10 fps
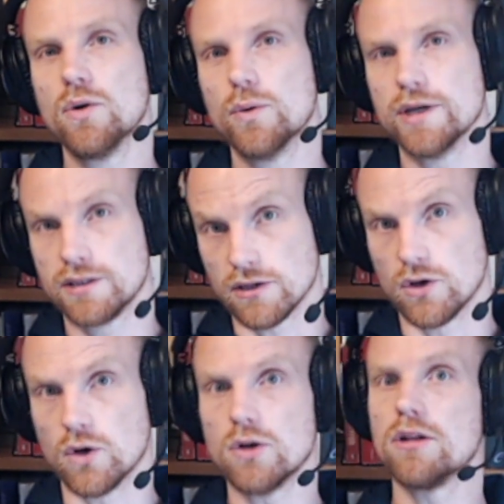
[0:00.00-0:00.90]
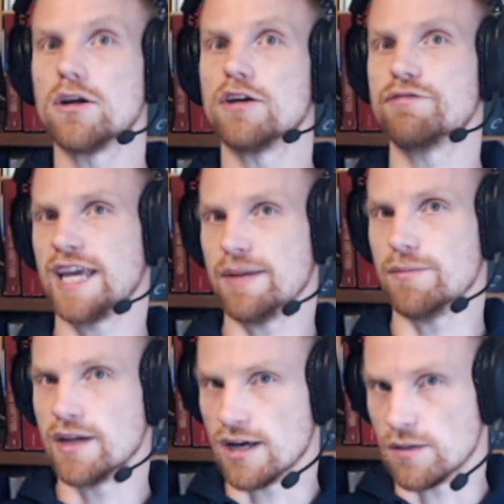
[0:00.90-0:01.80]
with the goal of
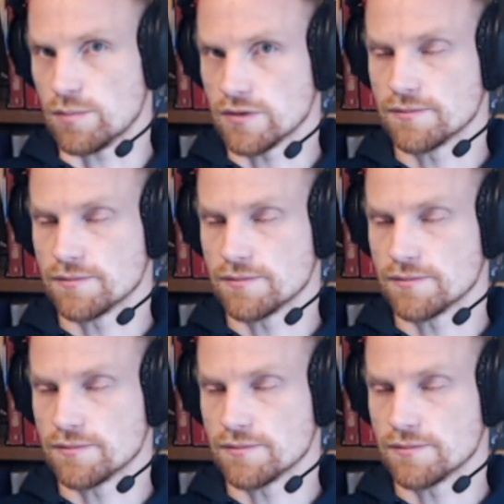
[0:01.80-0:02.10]
aiming up.